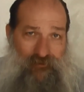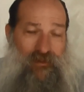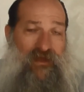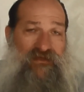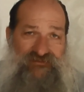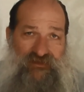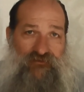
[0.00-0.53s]

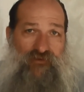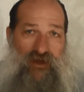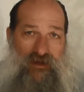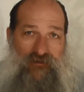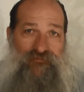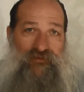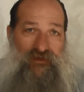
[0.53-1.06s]
classic
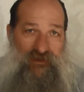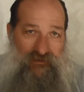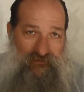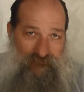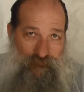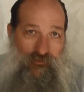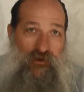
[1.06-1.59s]
rock
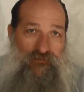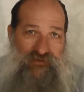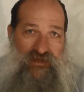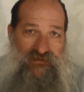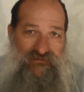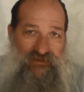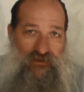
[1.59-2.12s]
thing, brought
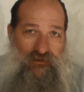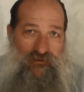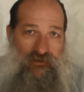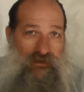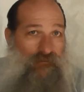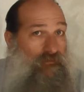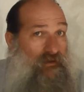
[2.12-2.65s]
that song
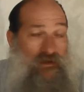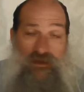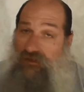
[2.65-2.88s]
up.